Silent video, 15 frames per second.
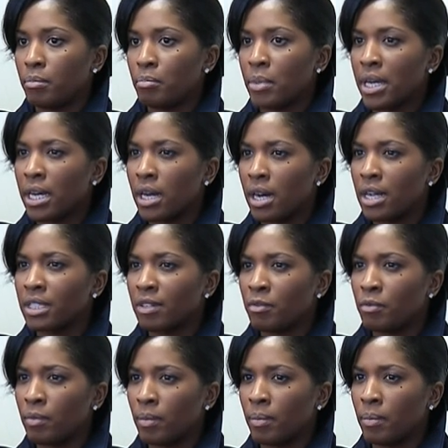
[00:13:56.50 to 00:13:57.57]
because
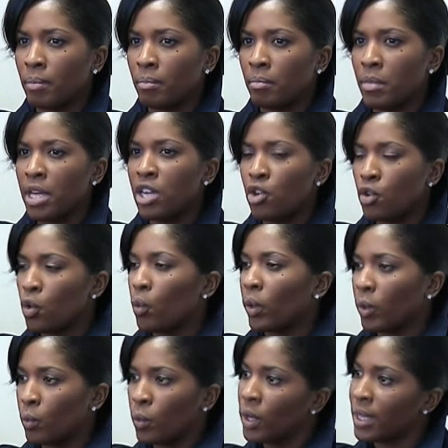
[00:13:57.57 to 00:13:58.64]
of me
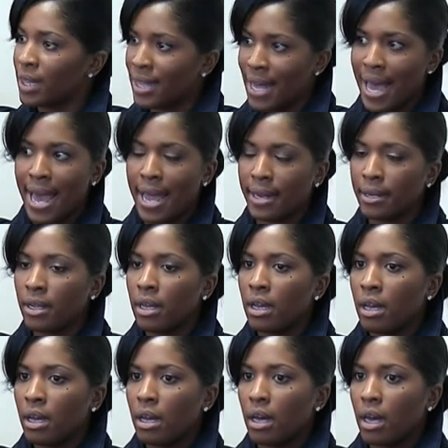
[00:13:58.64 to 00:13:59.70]
knowing what that
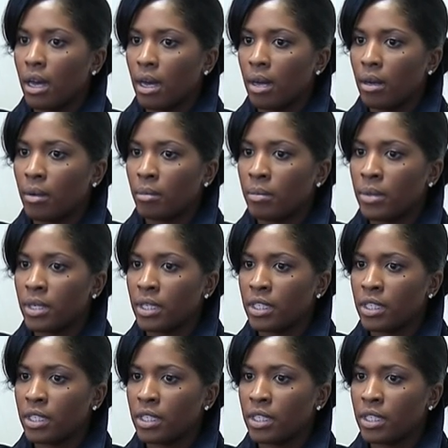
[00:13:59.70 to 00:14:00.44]
um,